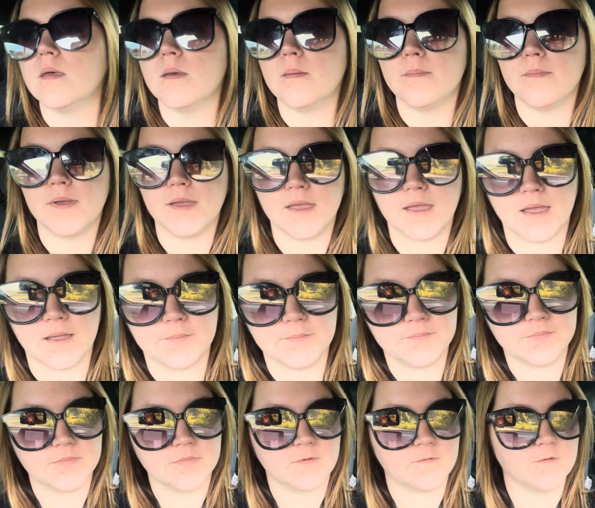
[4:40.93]
But yeah
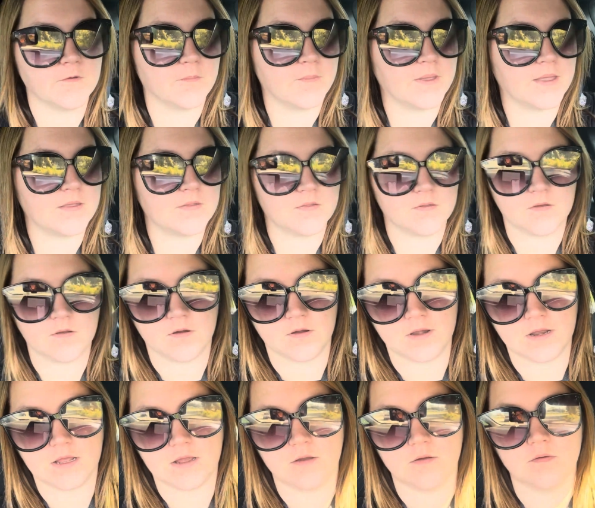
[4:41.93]
so back in the car
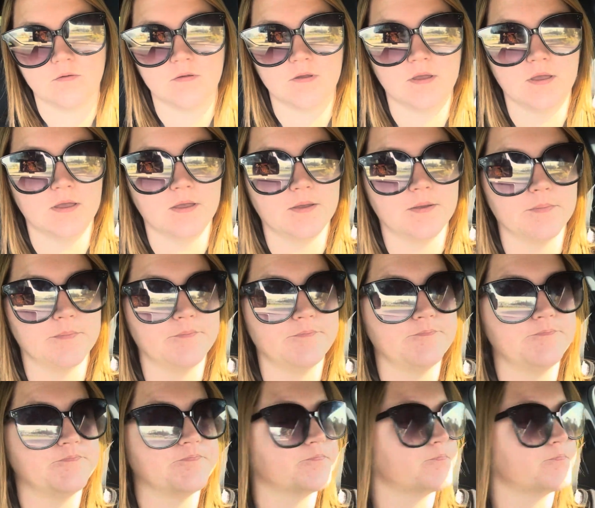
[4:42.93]
now. Um,